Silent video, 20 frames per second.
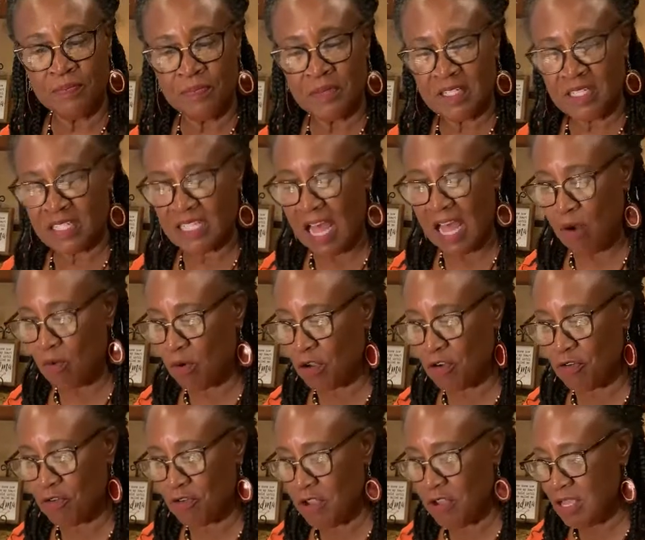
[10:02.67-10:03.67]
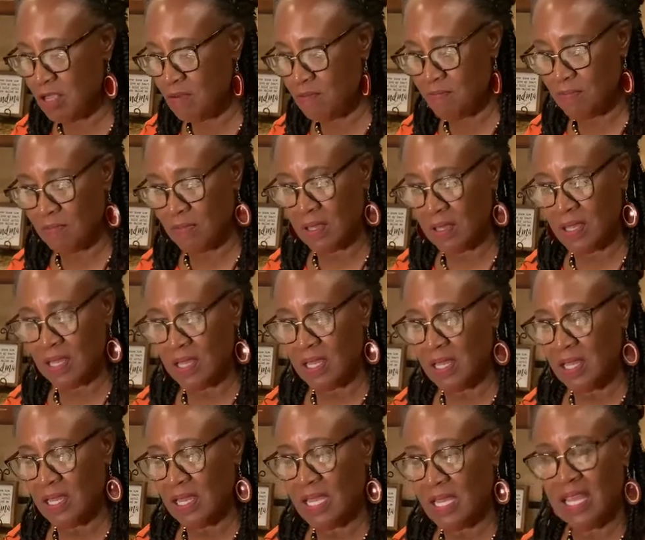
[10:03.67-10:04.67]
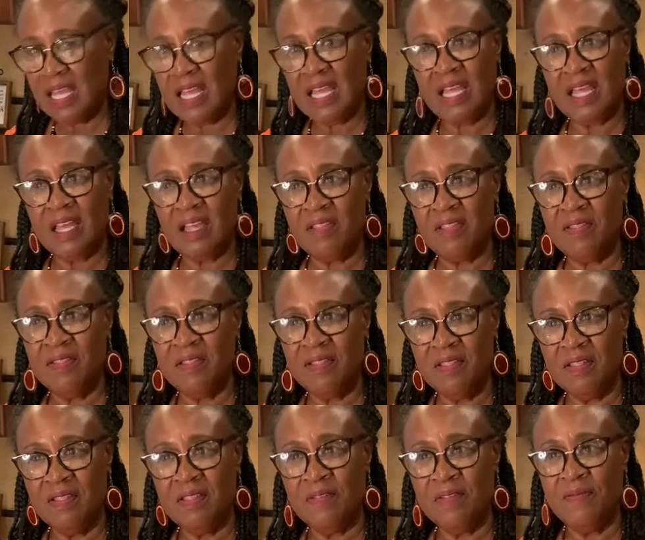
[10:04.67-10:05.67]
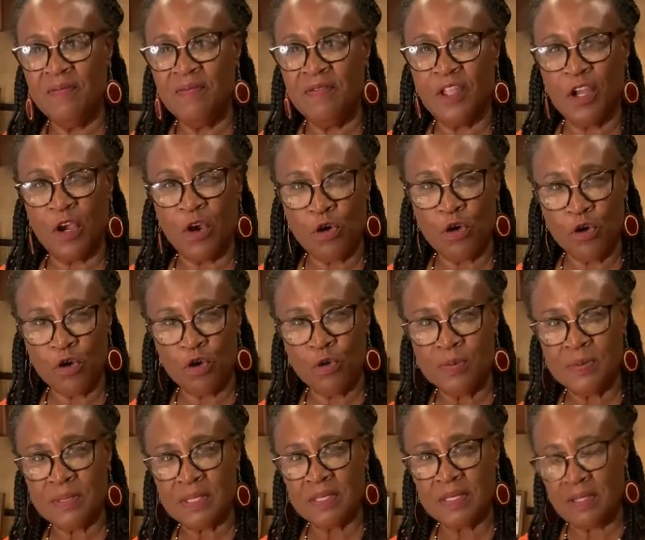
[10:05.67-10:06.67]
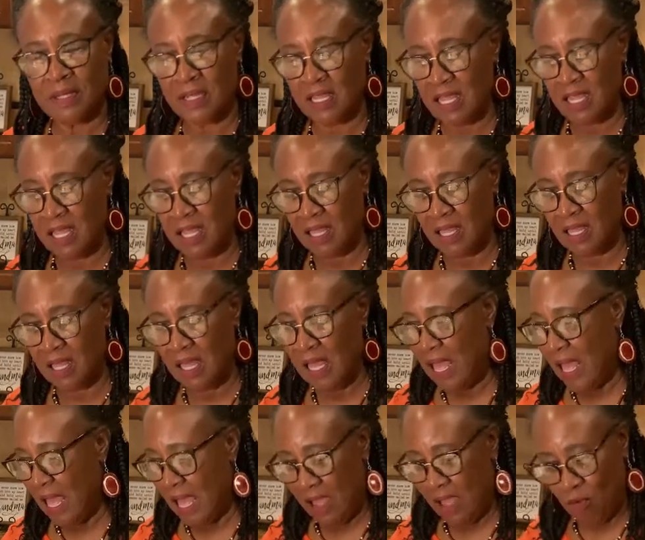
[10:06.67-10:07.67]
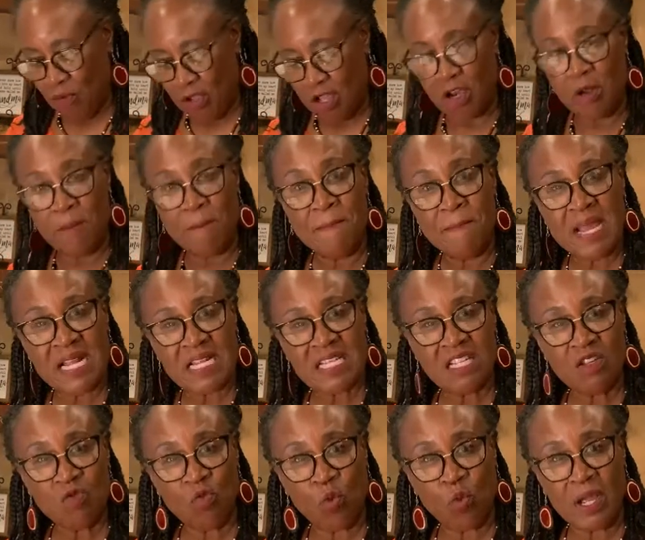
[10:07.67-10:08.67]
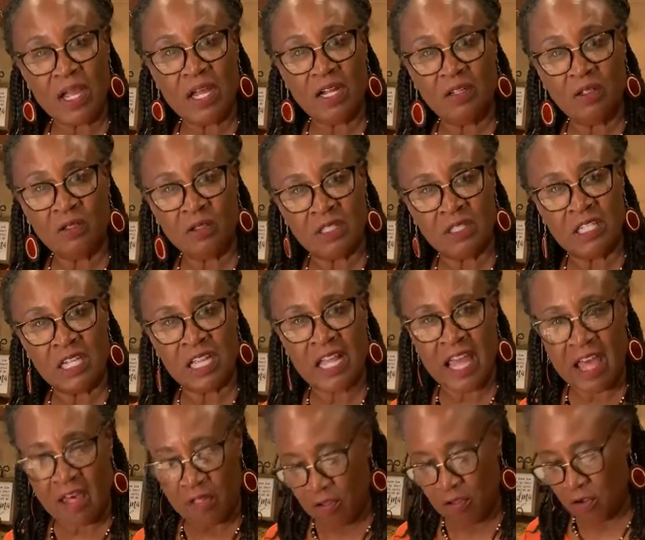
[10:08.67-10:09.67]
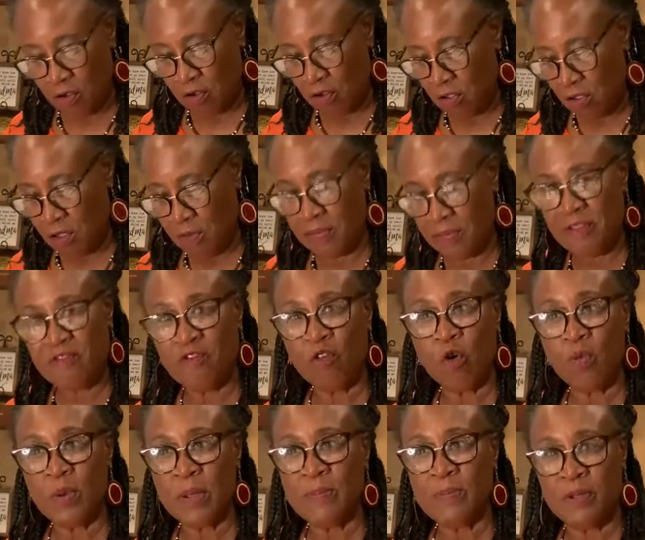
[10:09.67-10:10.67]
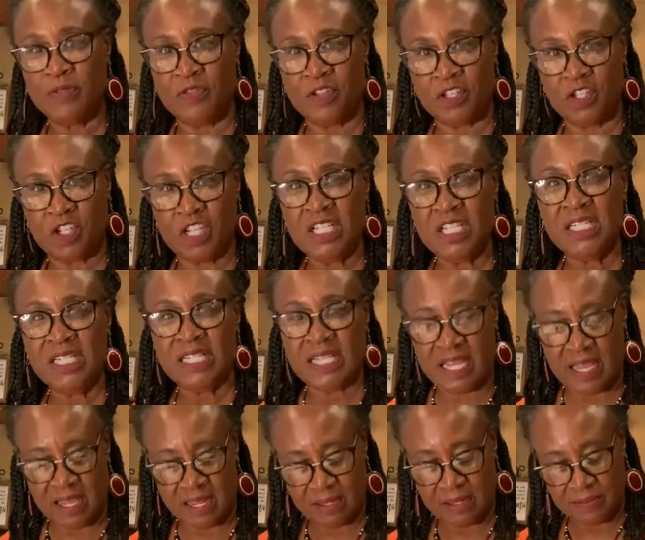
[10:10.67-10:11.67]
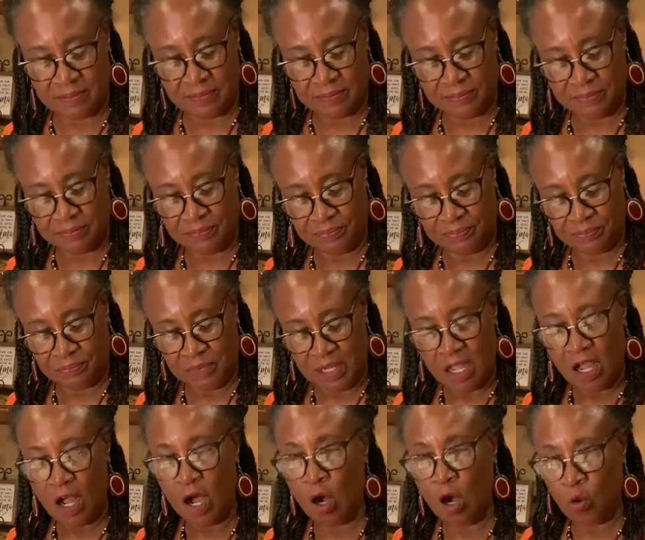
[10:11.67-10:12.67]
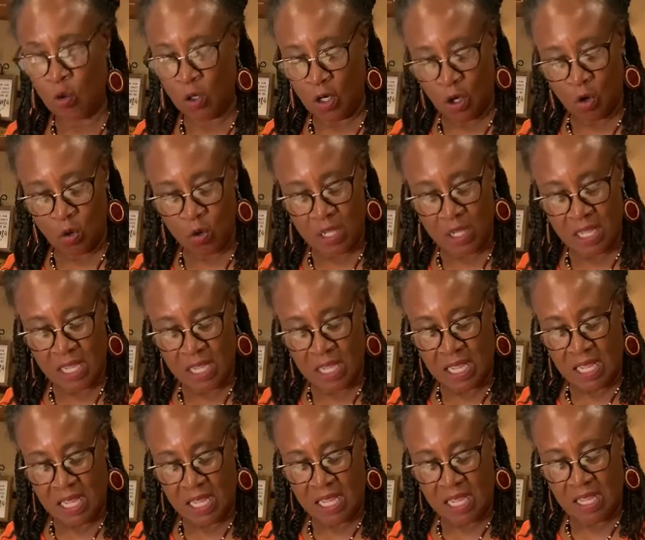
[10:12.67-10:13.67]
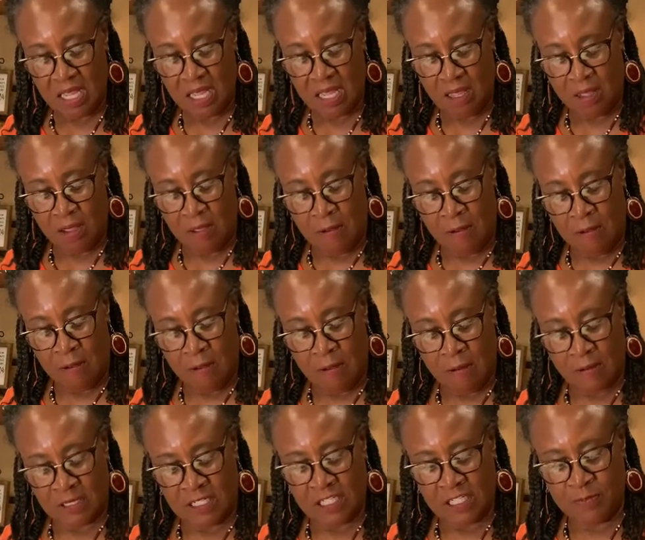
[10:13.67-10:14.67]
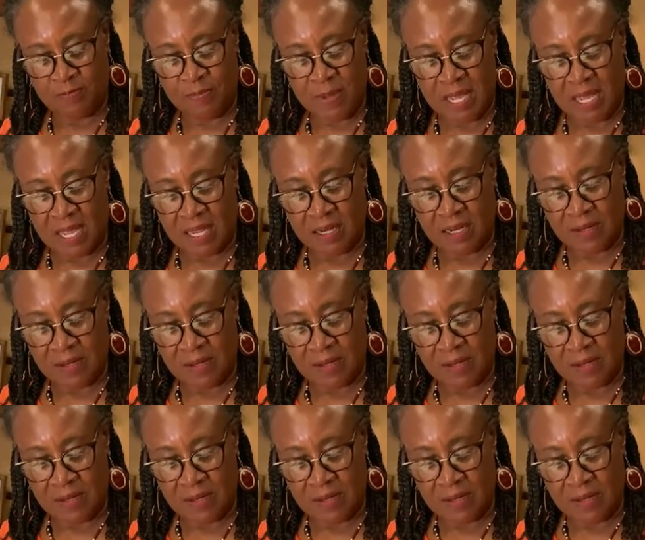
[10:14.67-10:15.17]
the sour cream, and the herbs. And we're gonna mix it well together before we put the cheese in on low spin.